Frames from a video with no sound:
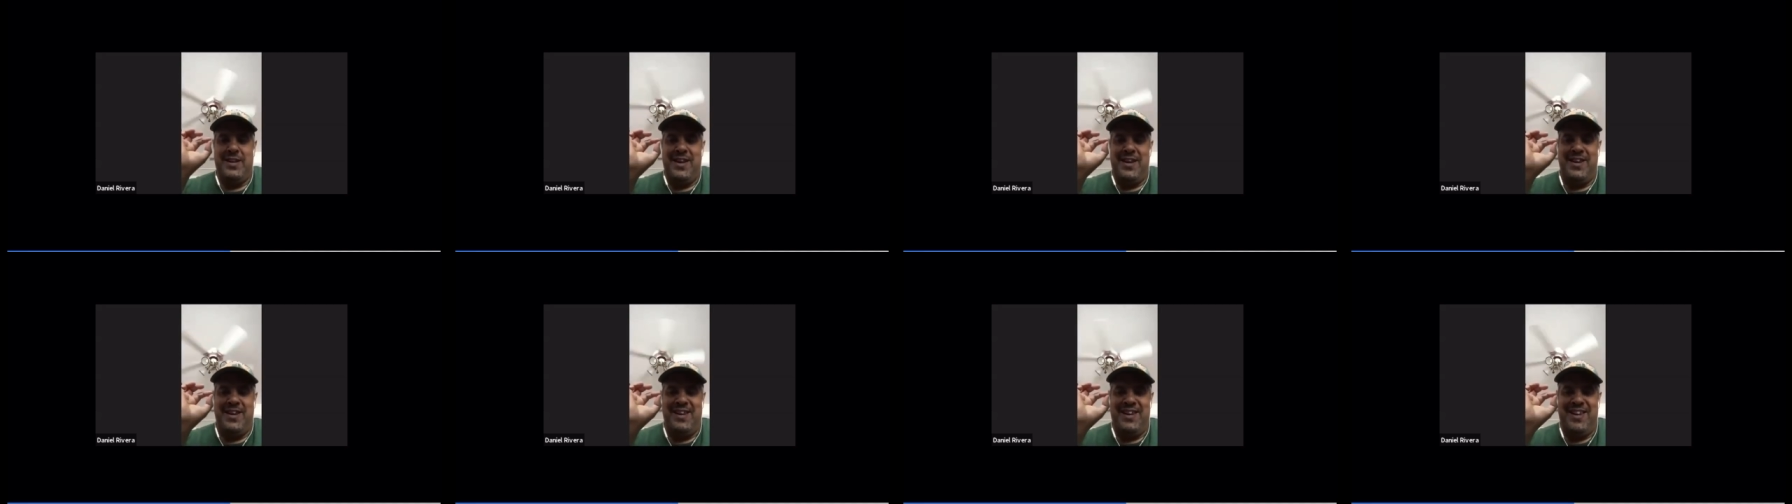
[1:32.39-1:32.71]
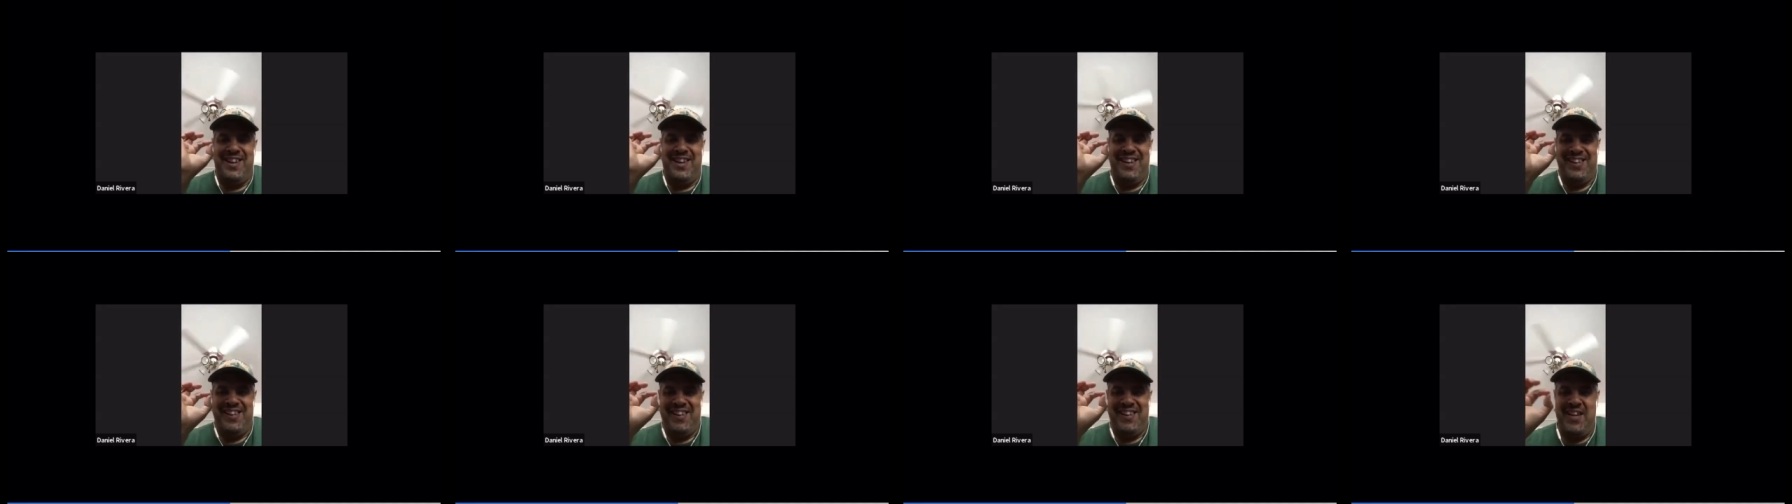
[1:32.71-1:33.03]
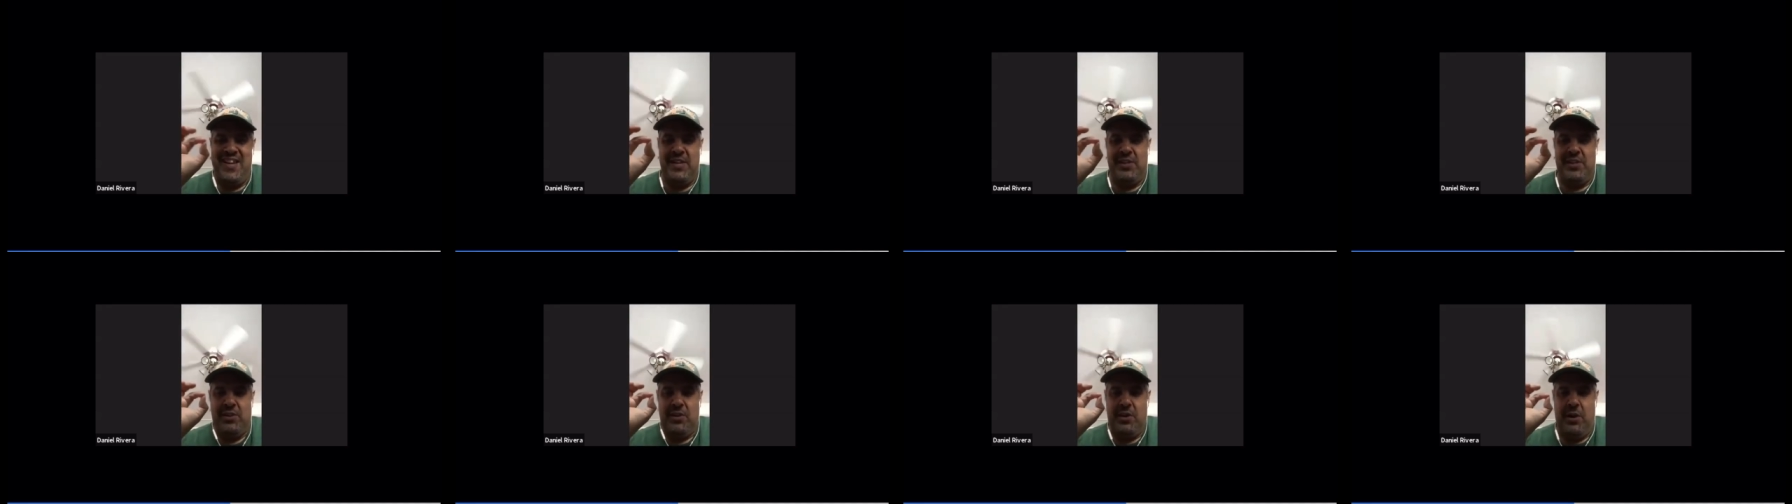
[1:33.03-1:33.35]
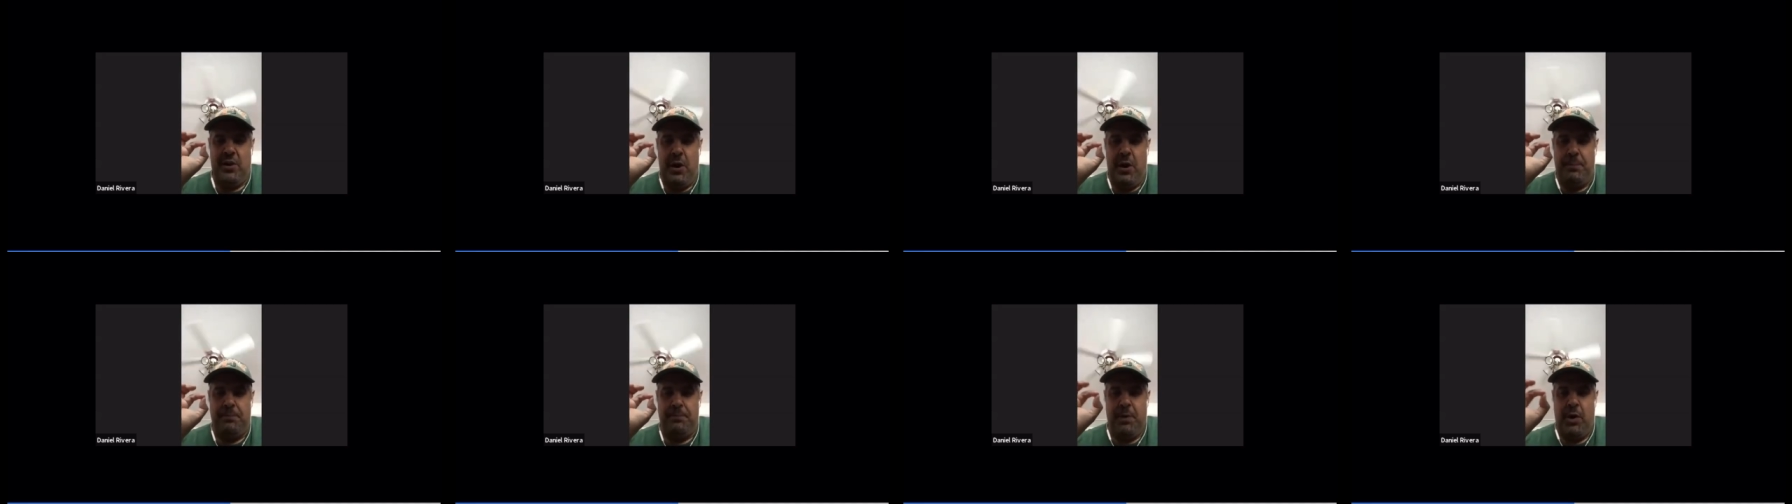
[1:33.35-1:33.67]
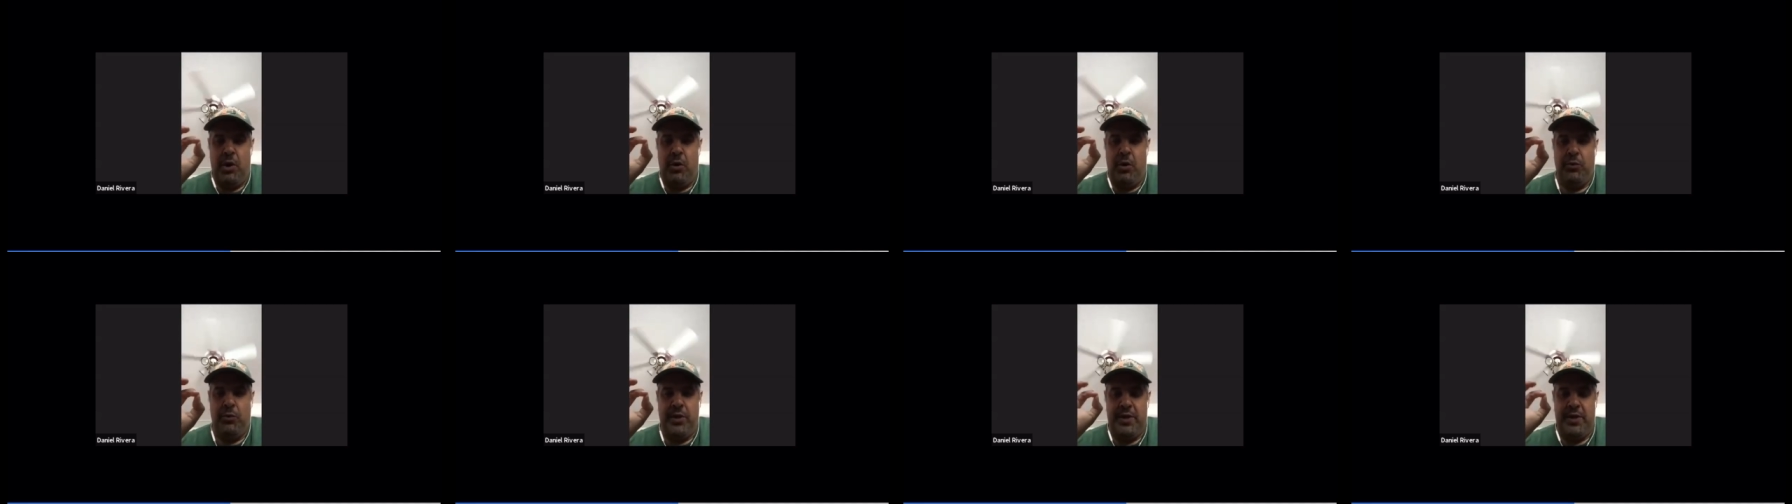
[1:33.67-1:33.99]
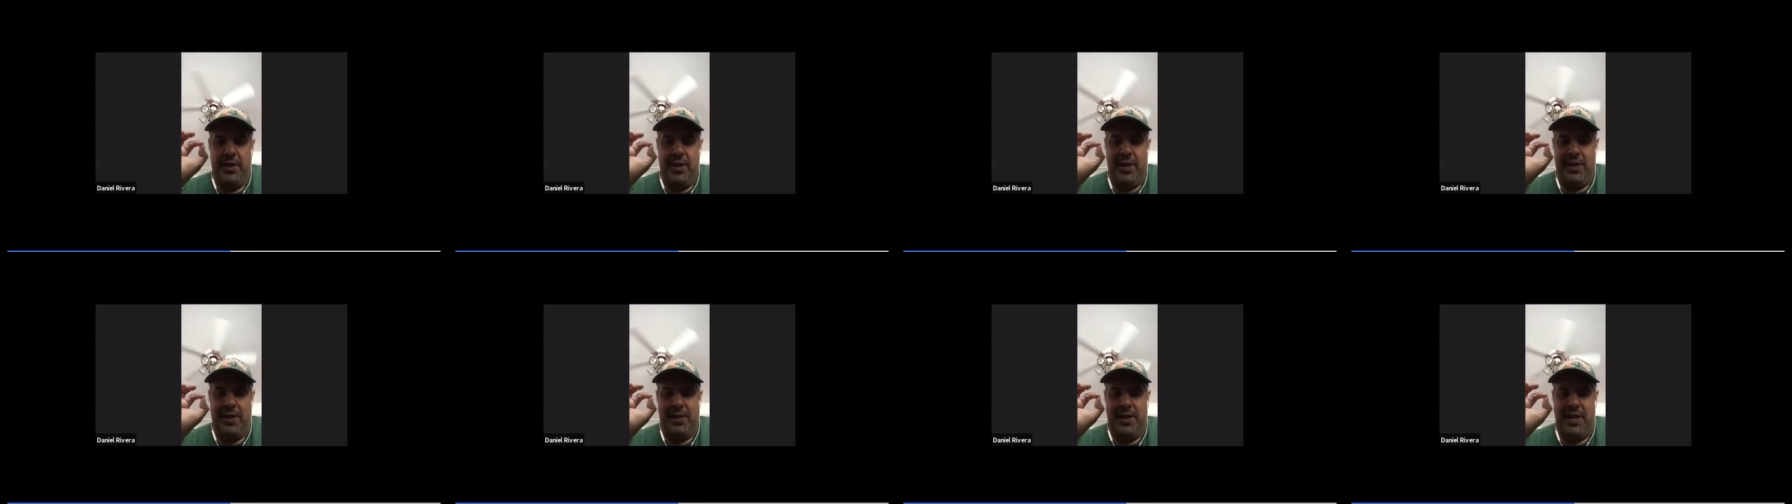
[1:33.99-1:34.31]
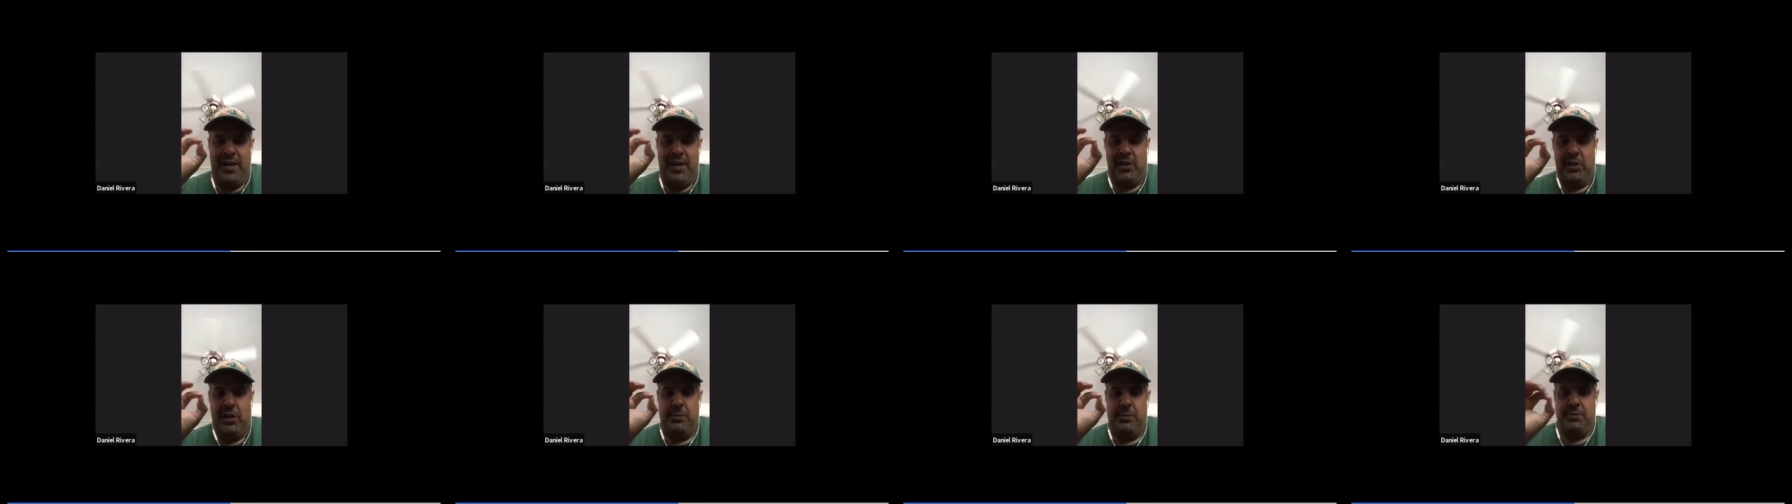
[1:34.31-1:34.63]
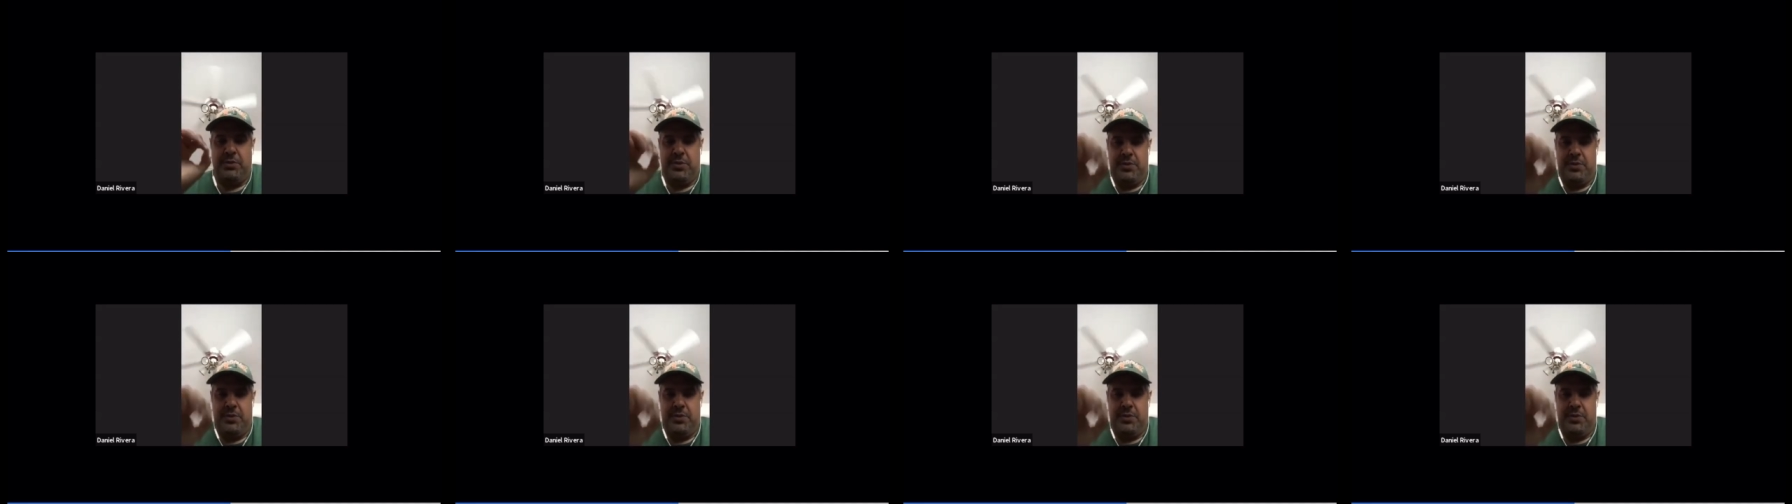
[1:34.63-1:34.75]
an elite opponent like Clemson.